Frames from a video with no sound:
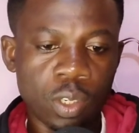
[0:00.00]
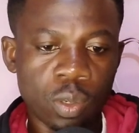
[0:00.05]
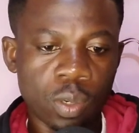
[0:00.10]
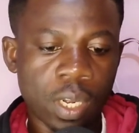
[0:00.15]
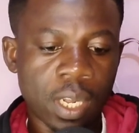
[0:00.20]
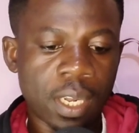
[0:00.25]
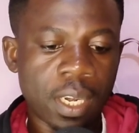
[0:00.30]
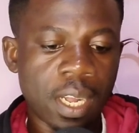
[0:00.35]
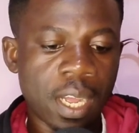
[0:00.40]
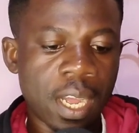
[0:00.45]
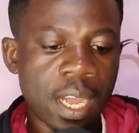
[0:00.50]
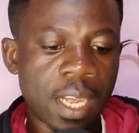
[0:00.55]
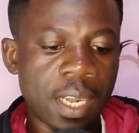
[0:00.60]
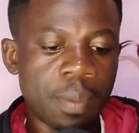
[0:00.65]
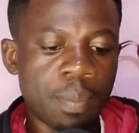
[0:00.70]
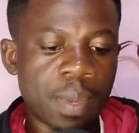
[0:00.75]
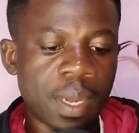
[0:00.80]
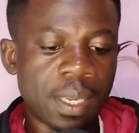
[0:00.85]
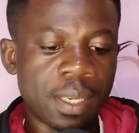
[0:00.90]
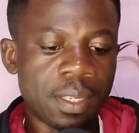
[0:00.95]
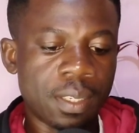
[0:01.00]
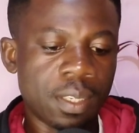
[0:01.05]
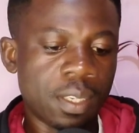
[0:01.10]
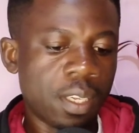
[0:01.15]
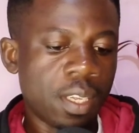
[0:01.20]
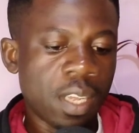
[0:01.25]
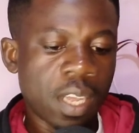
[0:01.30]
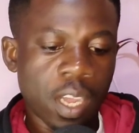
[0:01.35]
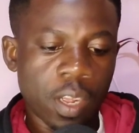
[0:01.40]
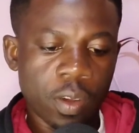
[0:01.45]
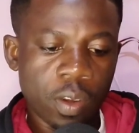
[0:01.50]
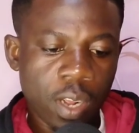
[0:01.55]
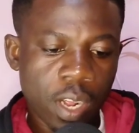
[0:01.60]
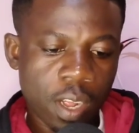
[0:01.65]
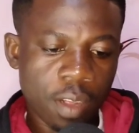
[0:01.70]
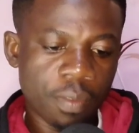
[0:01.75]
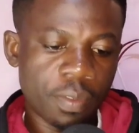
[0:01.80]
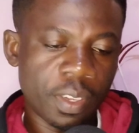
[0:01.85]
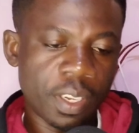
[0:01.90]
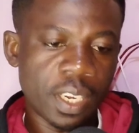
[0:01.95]
you can add, but I don't
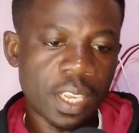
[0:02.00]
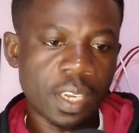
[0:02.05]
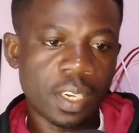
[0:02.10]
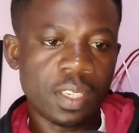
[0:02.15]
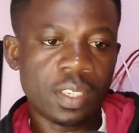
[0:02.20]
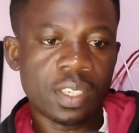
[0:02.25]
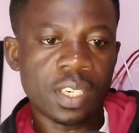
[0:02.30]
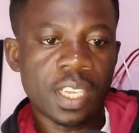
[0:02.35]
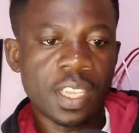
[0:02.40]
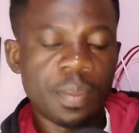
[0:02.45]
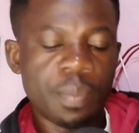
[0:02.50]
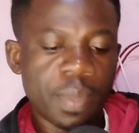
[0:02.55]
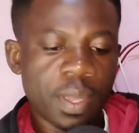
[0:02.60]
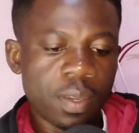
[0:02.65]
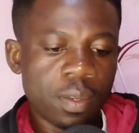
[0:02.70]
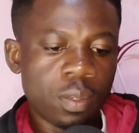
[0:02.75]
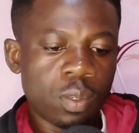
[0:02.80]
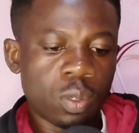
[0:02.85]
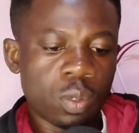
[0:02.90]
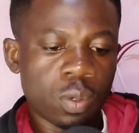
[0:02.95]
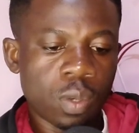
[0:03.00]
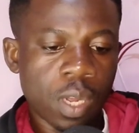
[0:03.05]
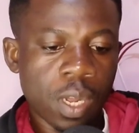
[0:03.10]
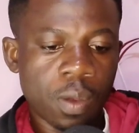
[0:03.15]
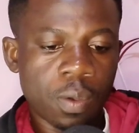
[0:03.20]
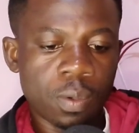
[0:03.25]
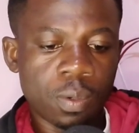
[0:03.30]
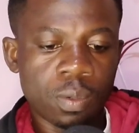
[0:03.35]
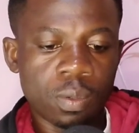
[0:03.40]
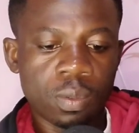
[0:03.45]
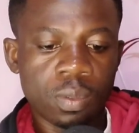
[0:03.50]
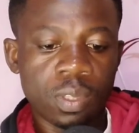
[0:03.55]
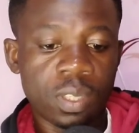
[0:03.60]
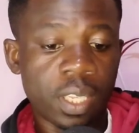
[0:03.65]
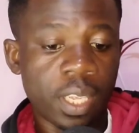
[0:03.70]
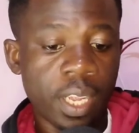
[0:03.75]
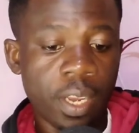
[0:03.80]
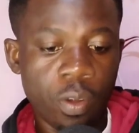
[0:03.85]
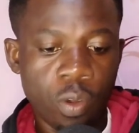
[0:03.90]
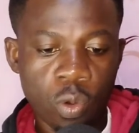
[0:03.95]
have any additional email, so I'll
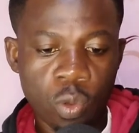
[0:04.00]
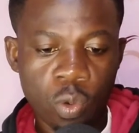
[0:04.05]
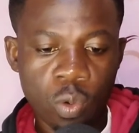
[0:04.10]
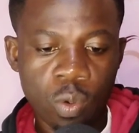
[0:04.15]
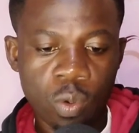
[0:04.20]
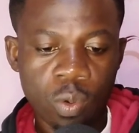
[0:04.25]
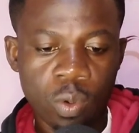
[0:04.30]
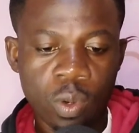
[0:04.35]
say no